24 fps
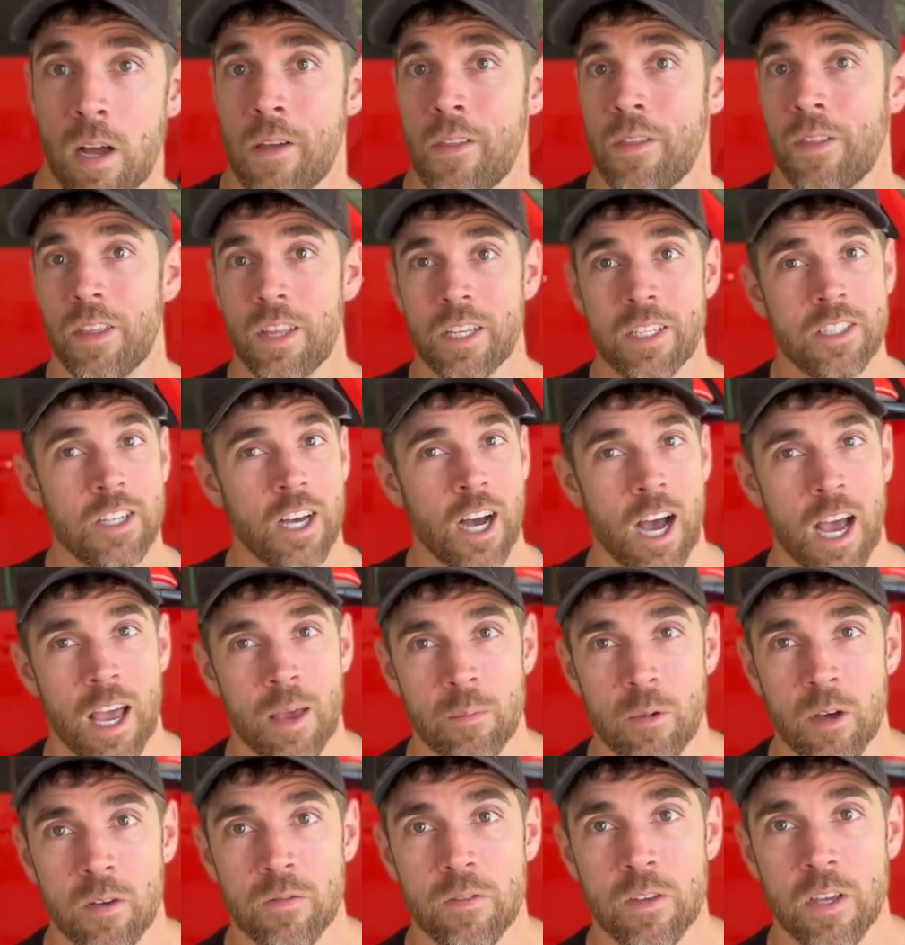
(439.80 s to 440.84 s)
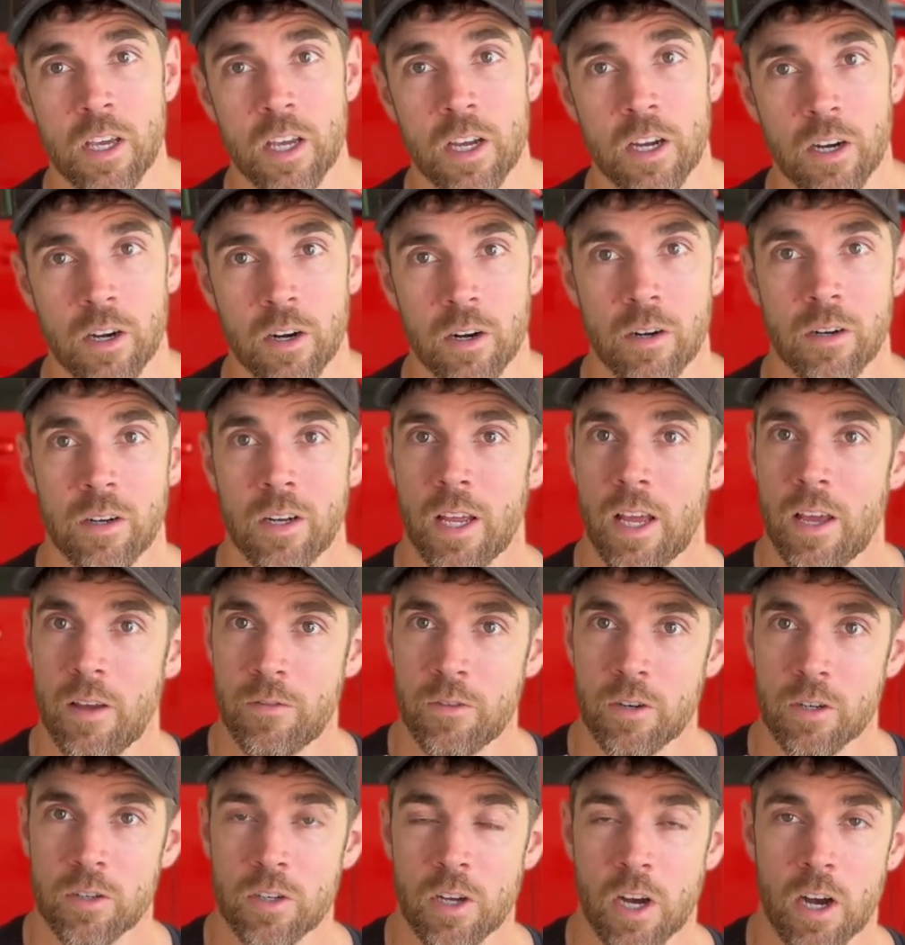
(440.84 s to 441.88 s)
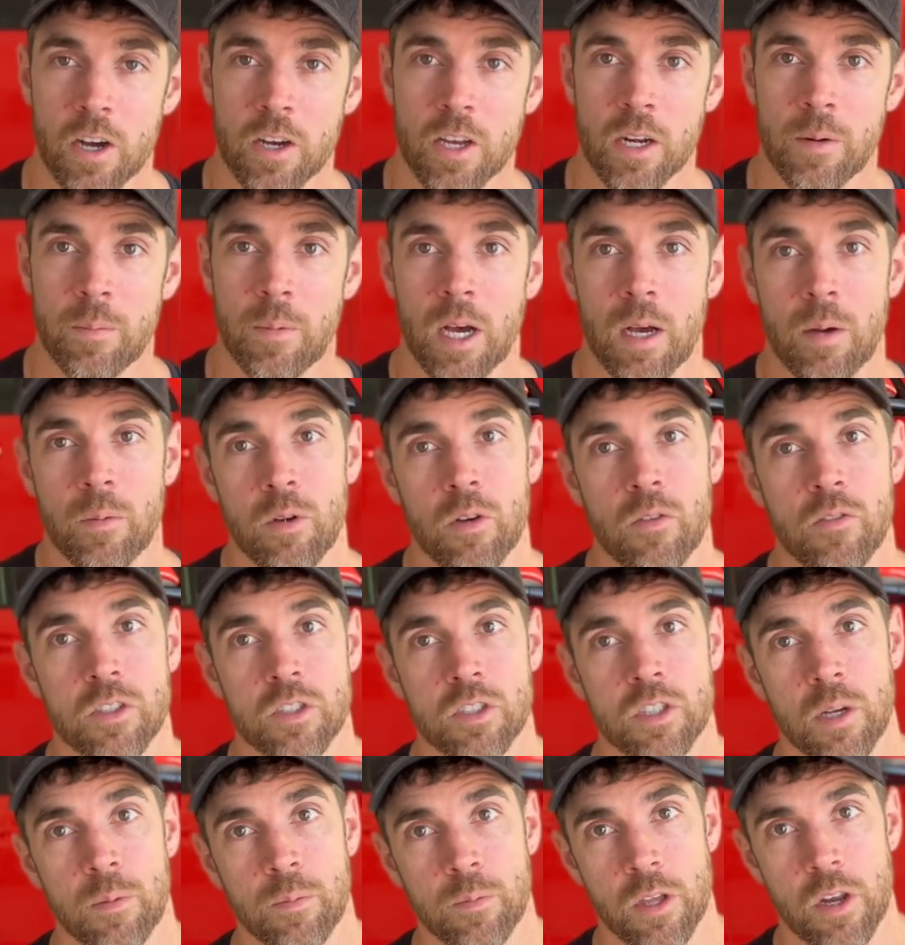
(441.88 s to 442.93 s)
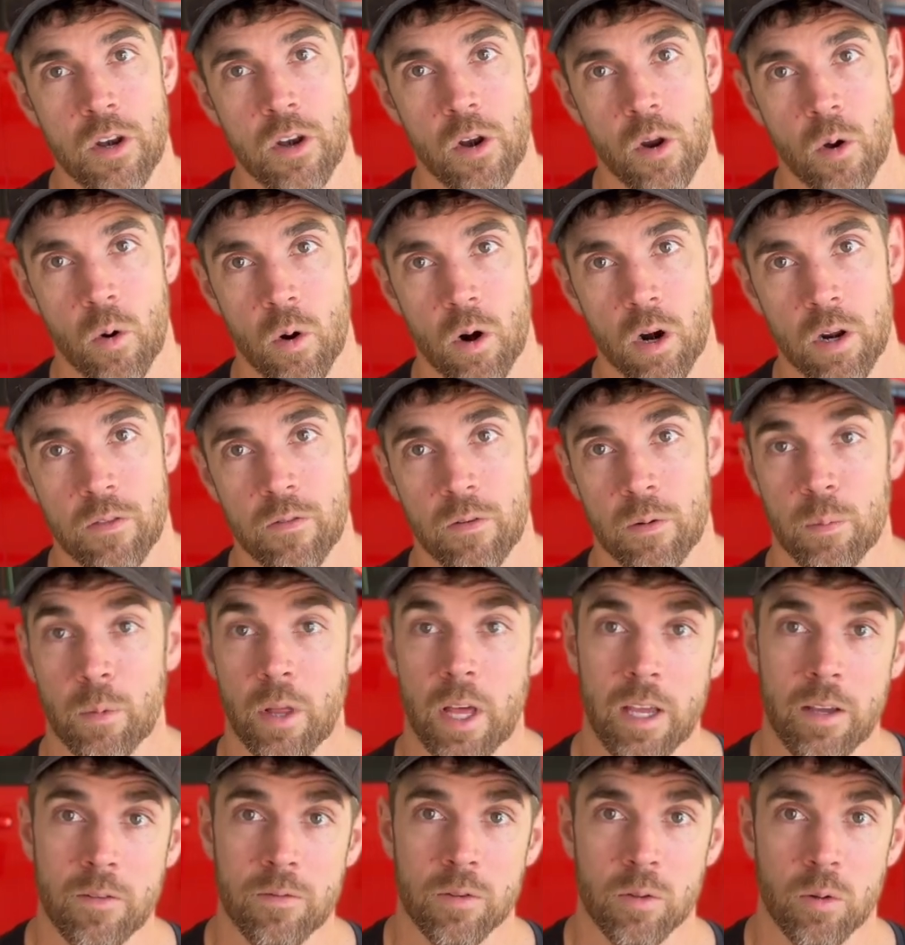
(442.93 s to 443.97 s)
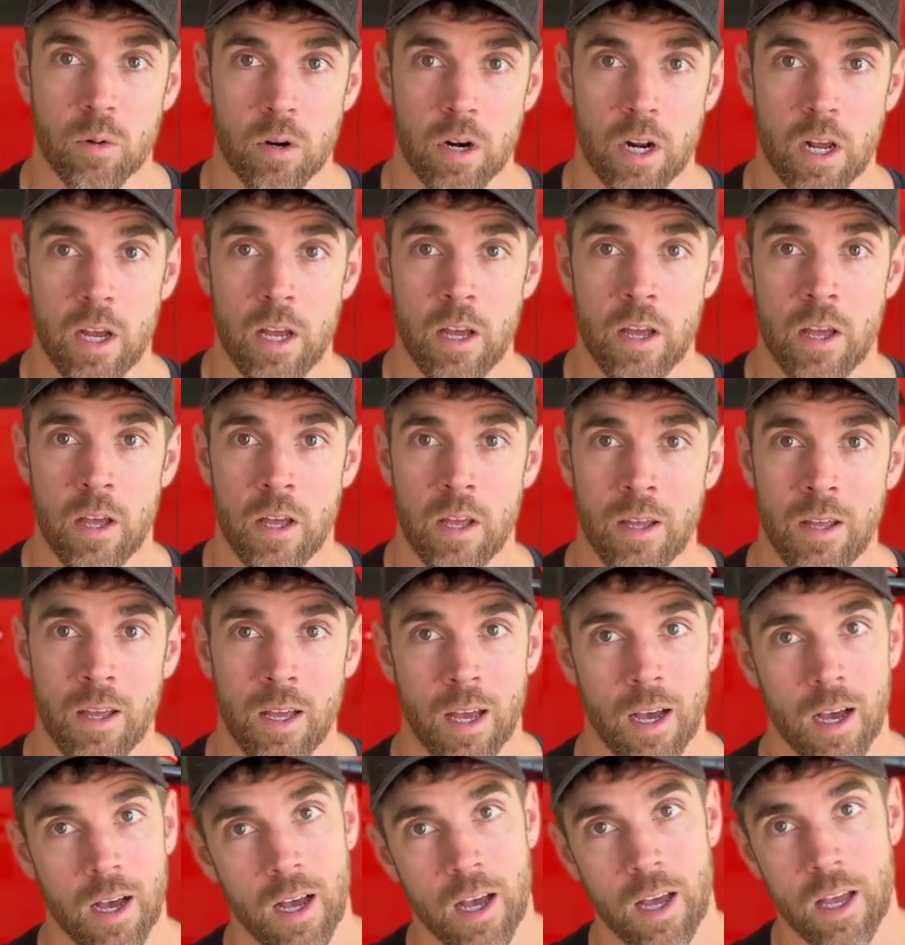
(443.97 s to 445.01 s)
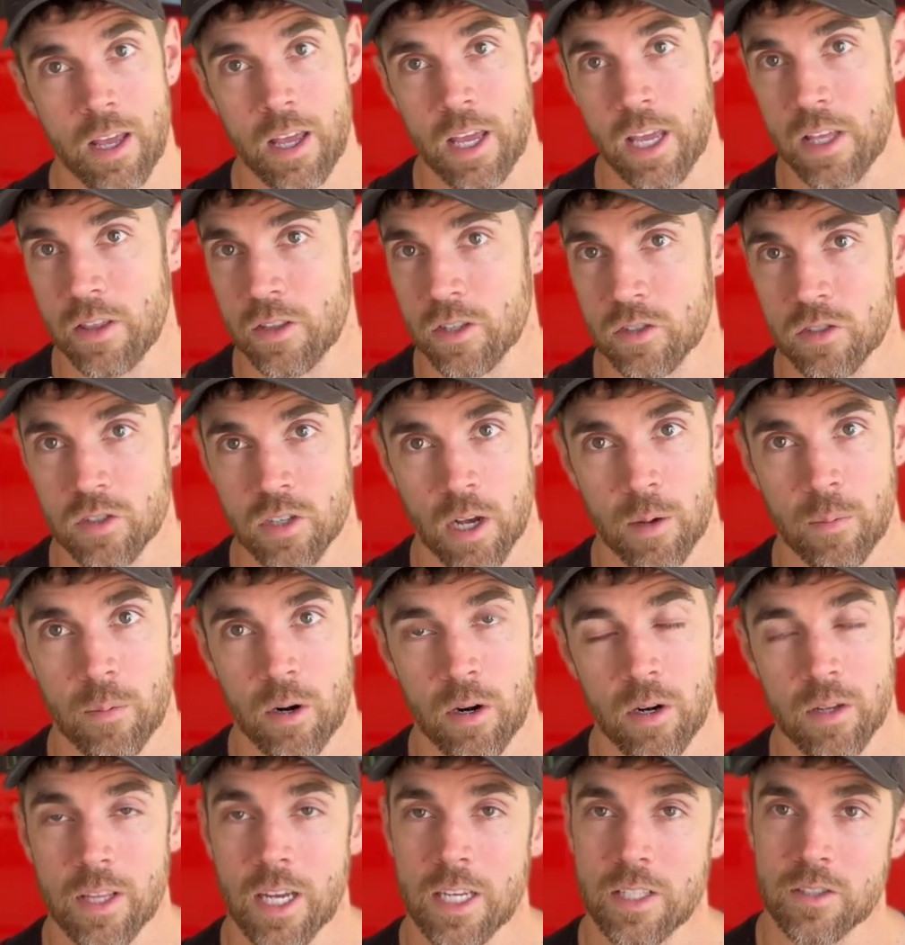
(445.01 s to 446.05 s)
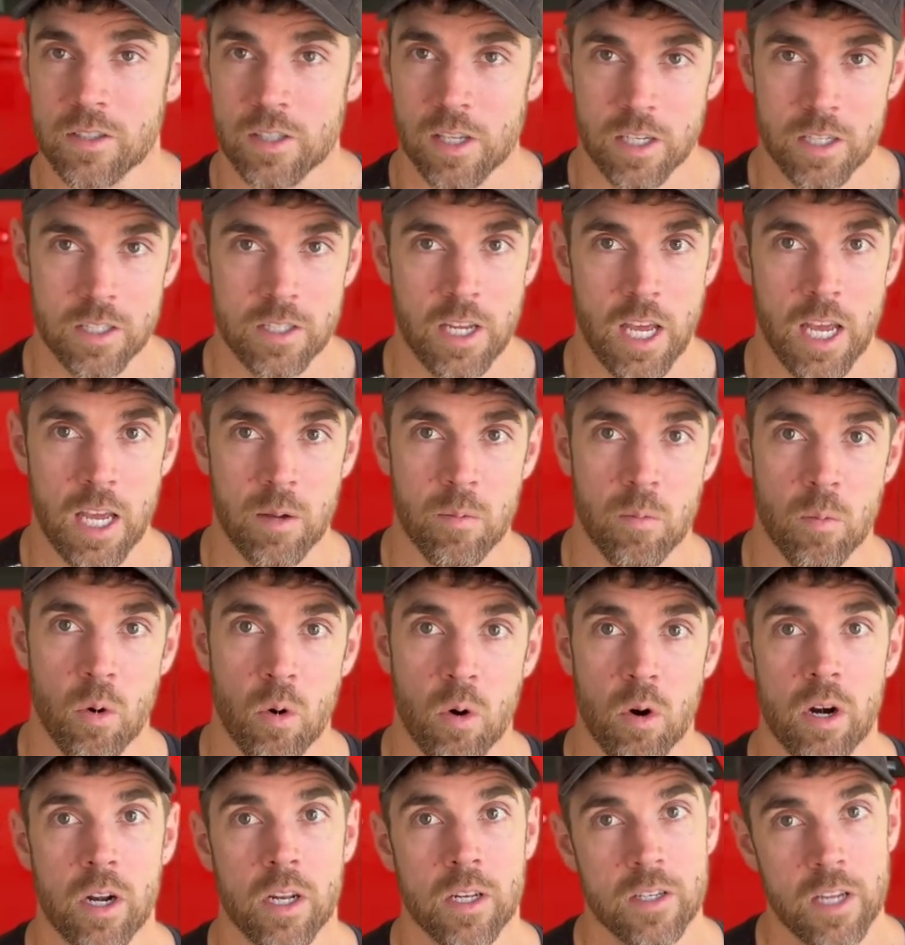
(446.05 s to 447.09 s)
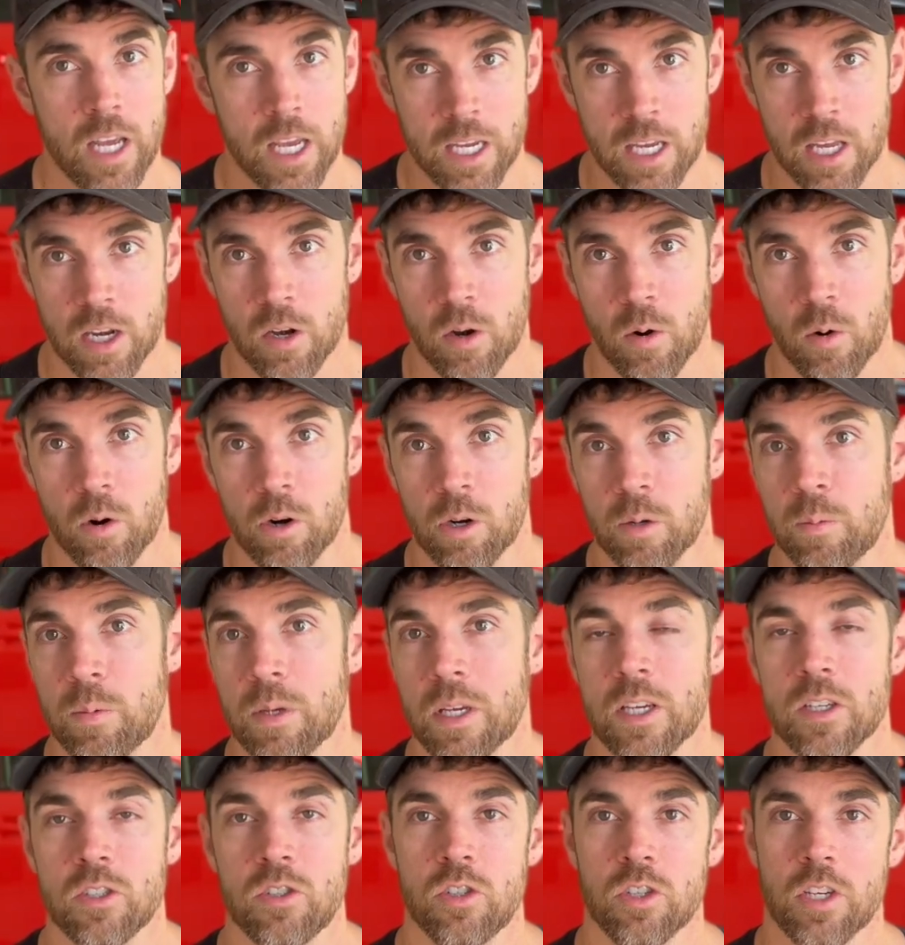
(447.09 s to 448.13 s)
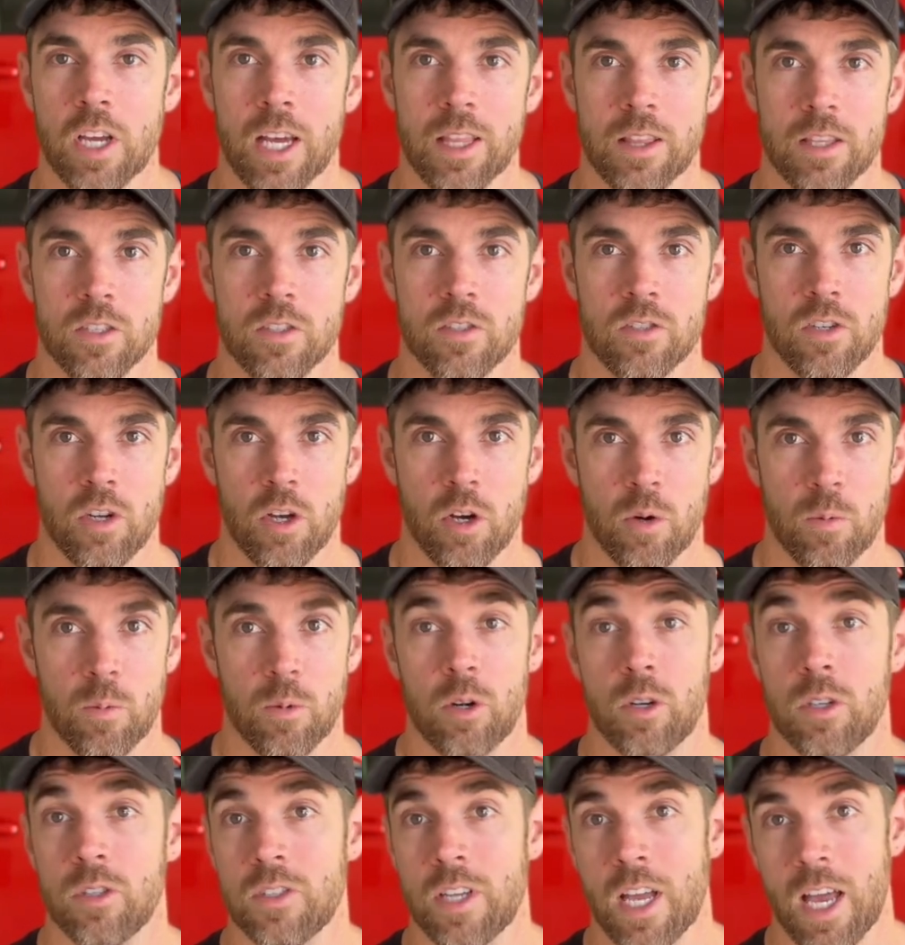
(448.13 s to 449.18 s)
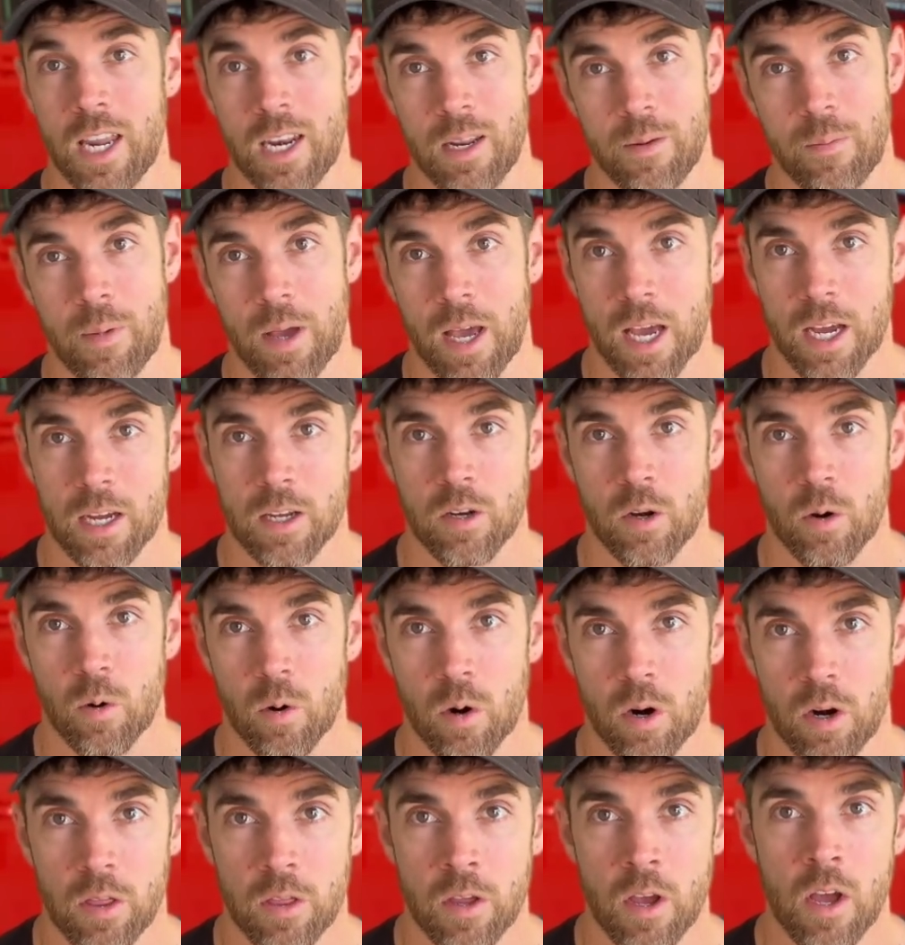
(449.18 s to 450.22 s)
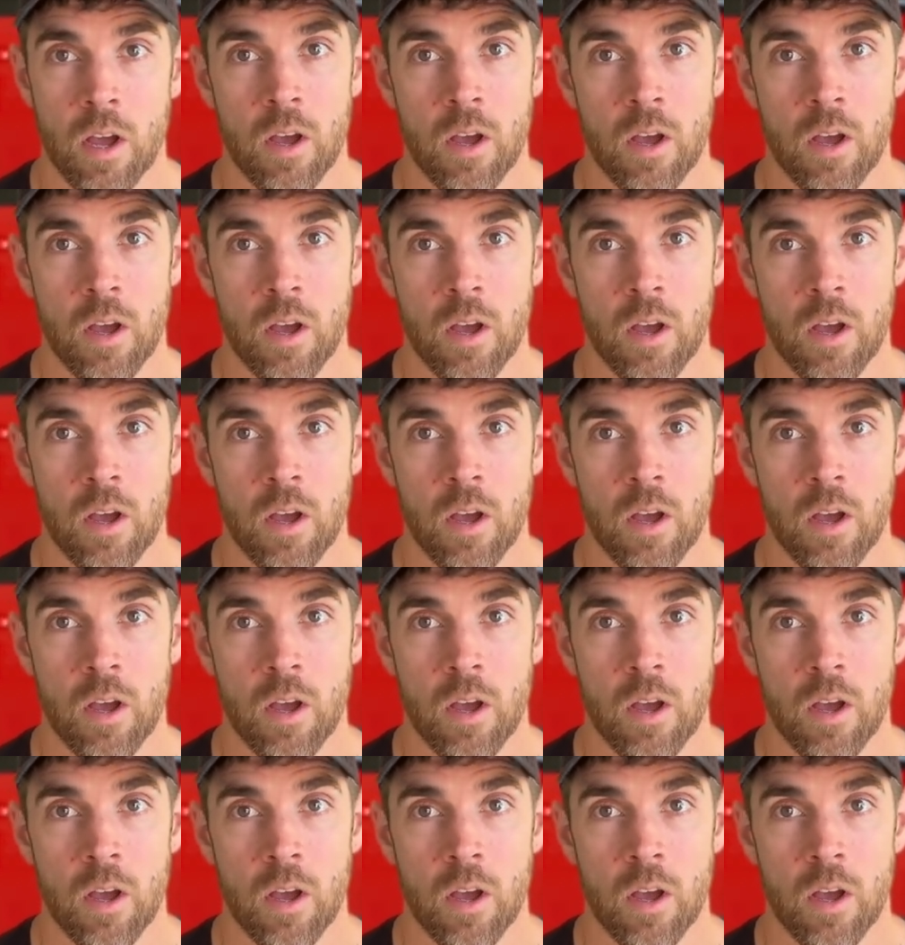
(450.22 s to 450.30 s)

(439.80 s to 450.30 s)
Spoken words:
The time of year. If you're talking about moving something north from like Florida in the summer, that's gonna take more to take it north, because you got the snowbirds headed back north